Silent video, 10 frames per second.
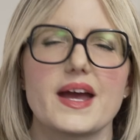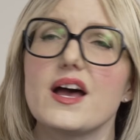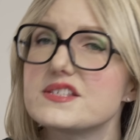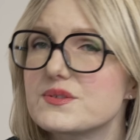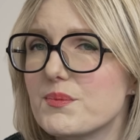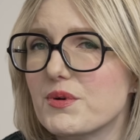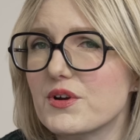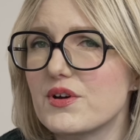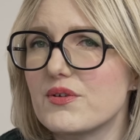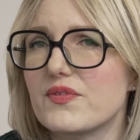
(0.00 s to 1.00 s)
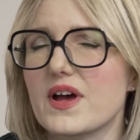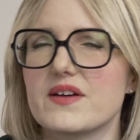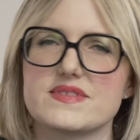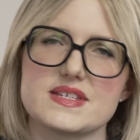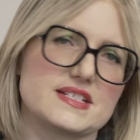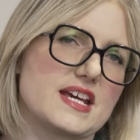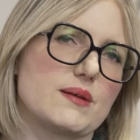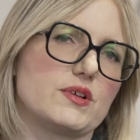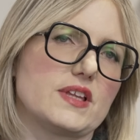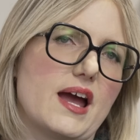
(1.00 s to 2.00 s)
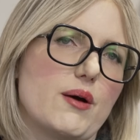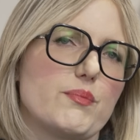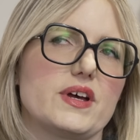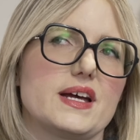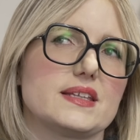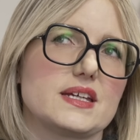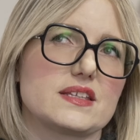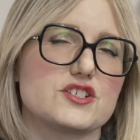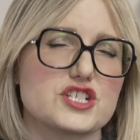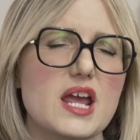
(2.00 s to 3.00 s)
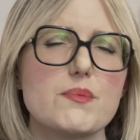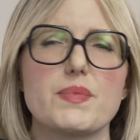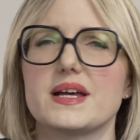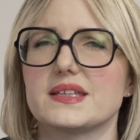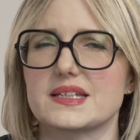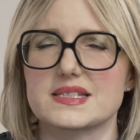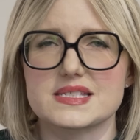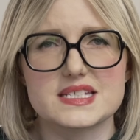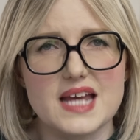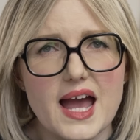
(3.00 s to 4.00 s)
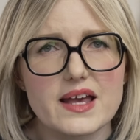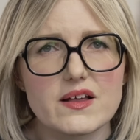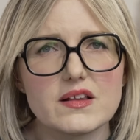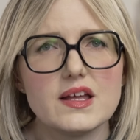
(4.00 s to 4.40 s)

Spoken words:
I also approve of this table lamp. I like the shape, I like the style.